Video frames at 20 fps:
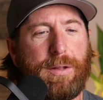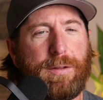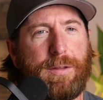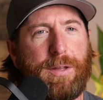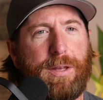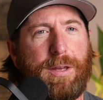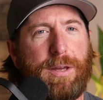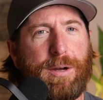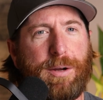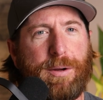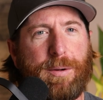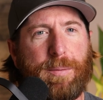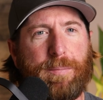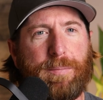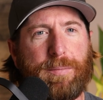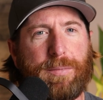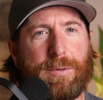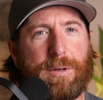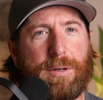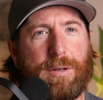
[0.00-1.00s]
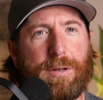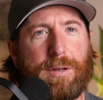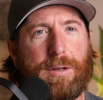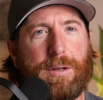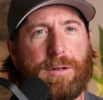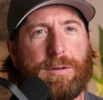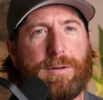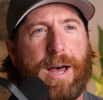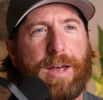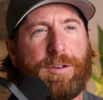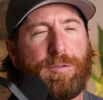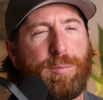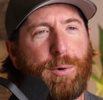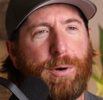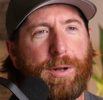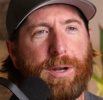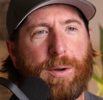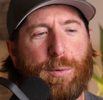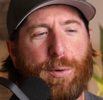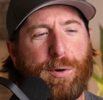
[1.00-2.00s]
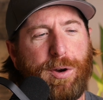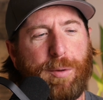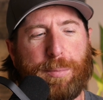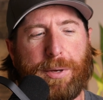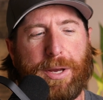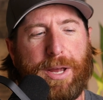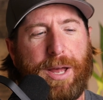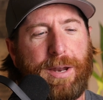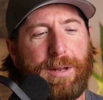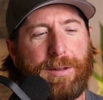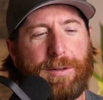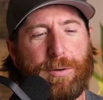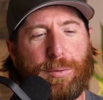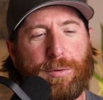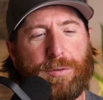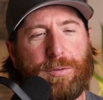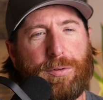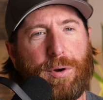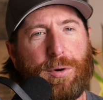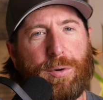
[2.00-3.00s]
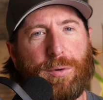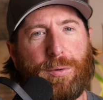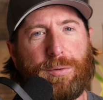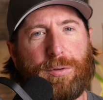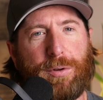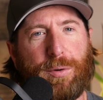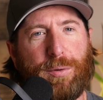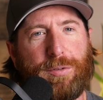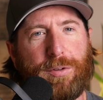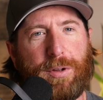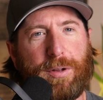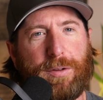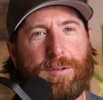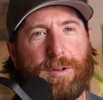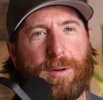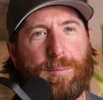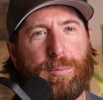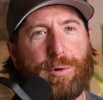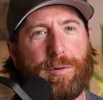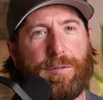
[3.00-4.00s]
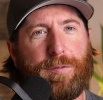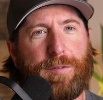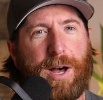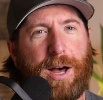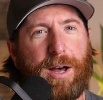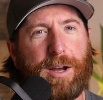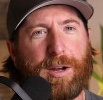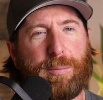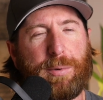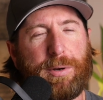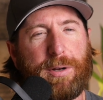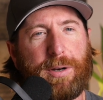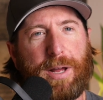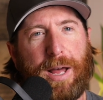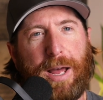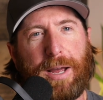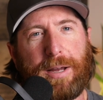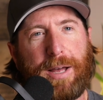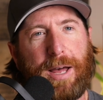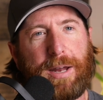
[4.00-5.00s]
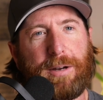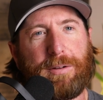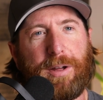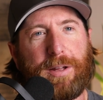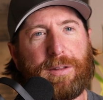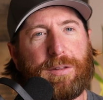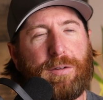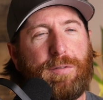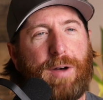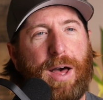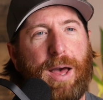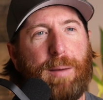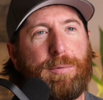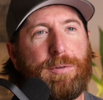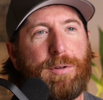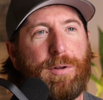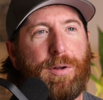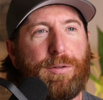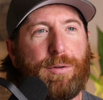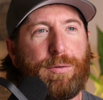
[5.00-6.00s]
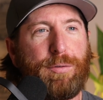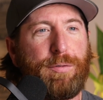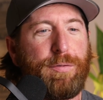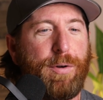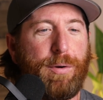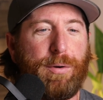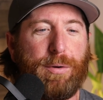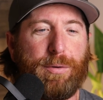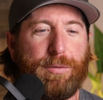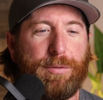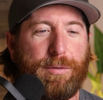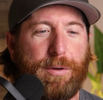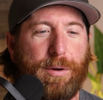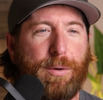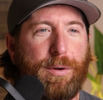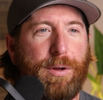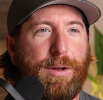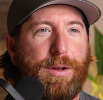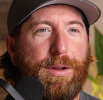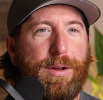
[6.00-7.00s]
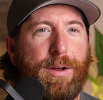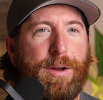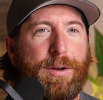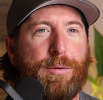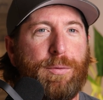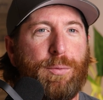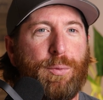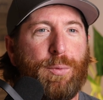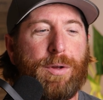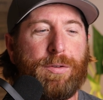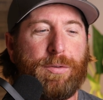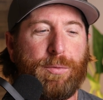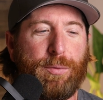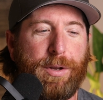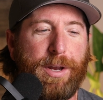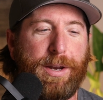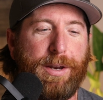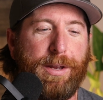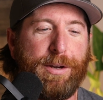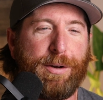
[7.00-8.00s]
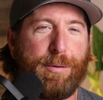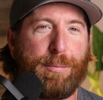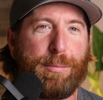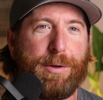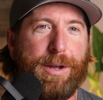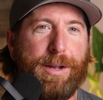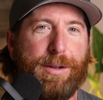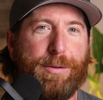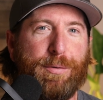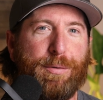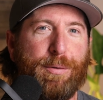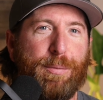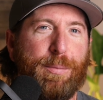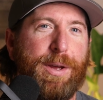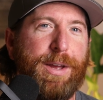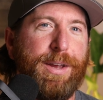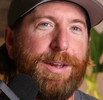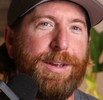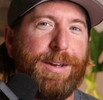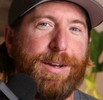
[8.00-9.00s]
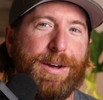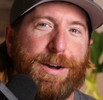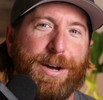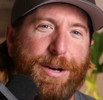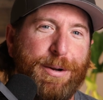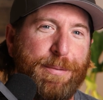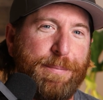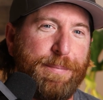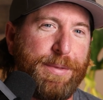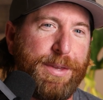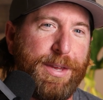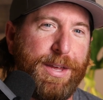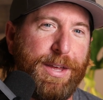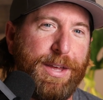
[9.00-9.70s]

The last morning I woke up again and there was no sunset, more fog, but I kind of liked the vibes of all those photos, so wasn't really any complaints for me. And